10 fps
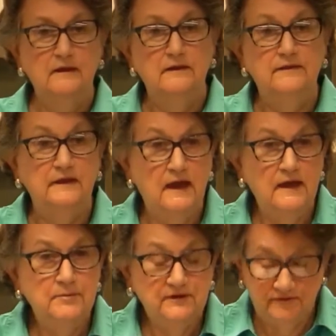The
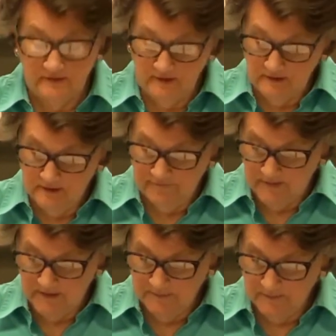
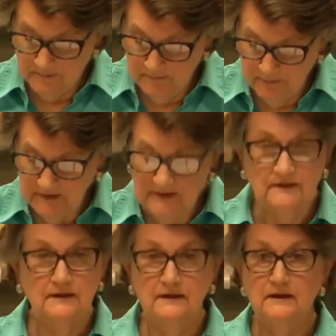ABCFM
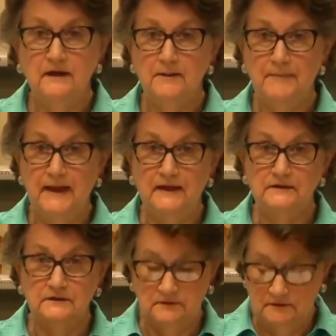completely
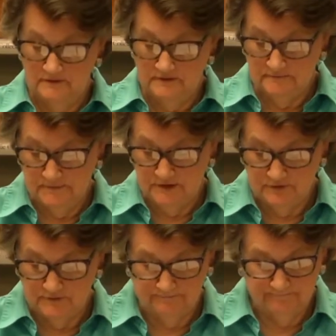abandoned this
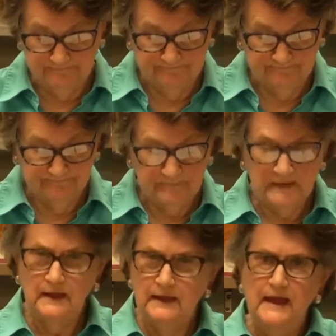mission.
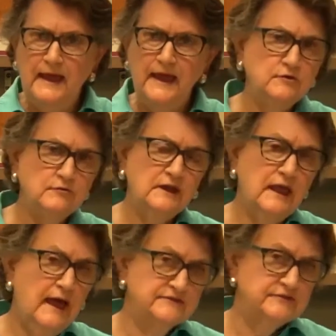Henry
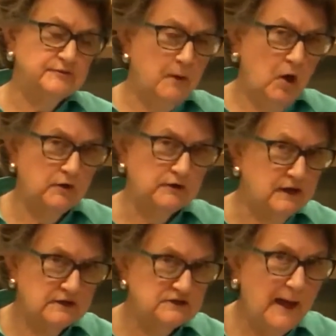Eliza Spaulding
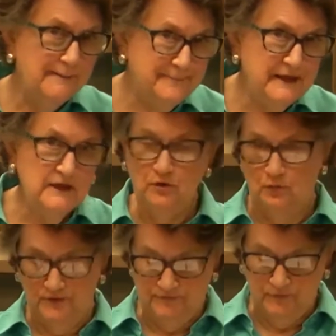had not been
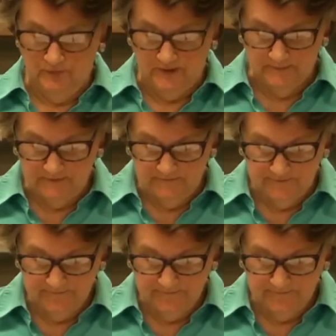with the Whitmans,